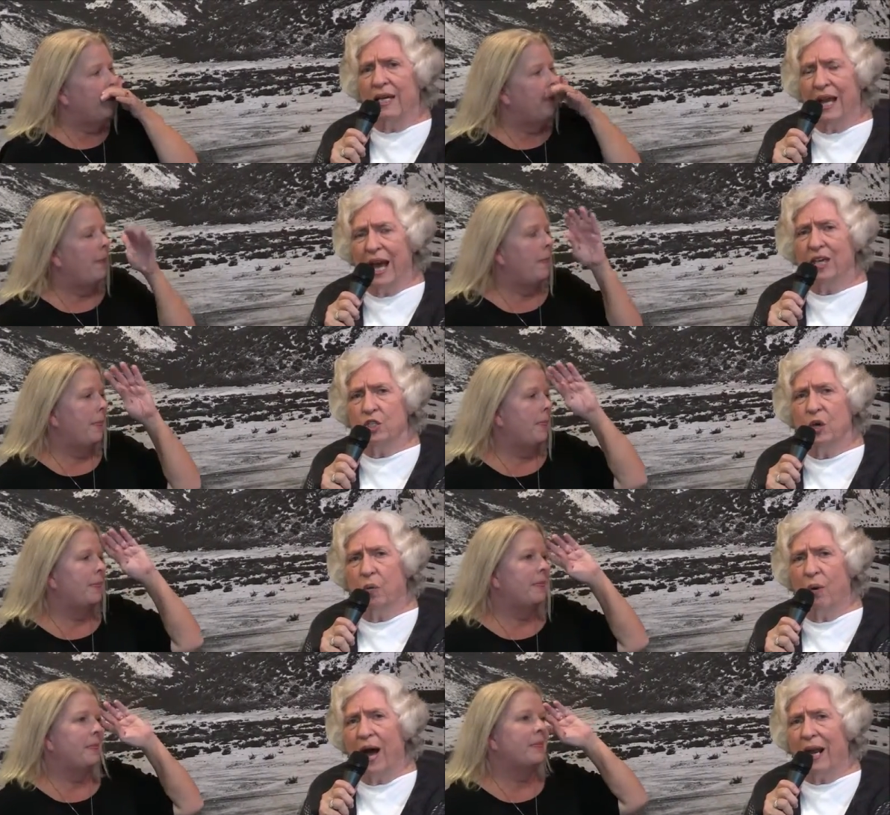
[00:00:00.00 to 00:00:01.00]
Speaker 1: national
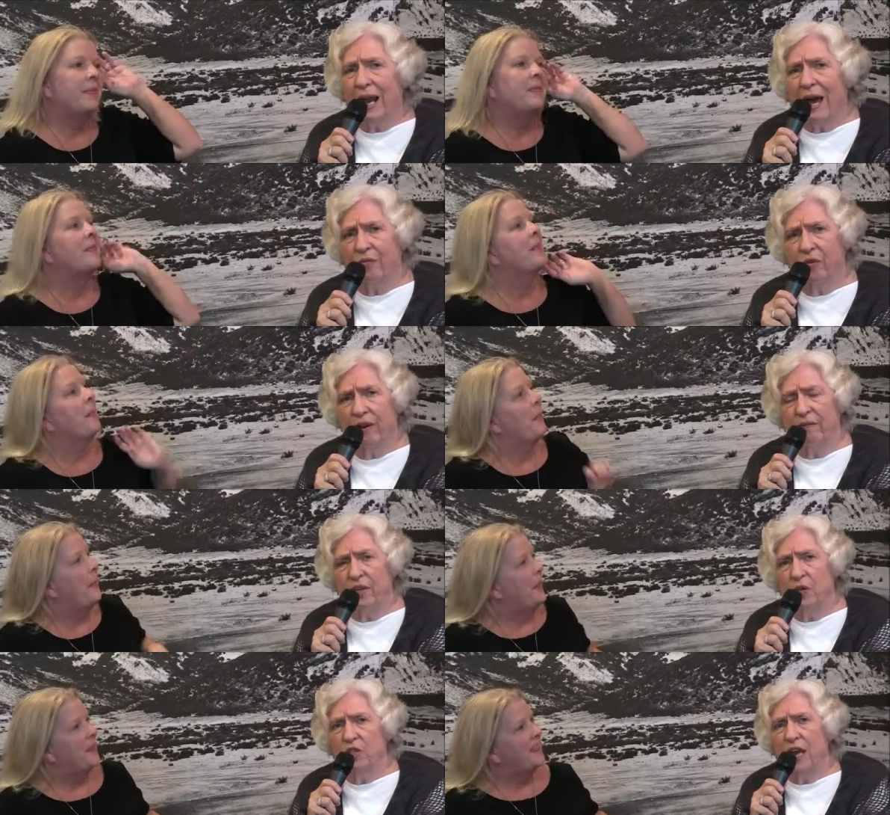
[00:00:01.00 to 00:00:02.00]
wildlife
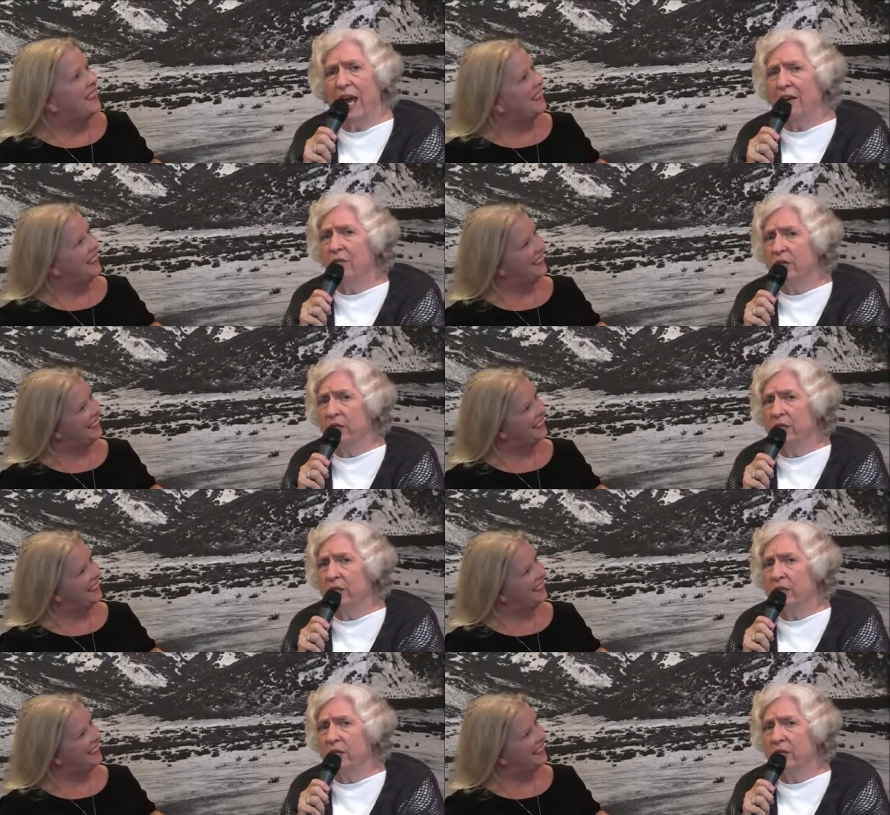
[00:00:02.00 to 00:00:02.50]
refuge ever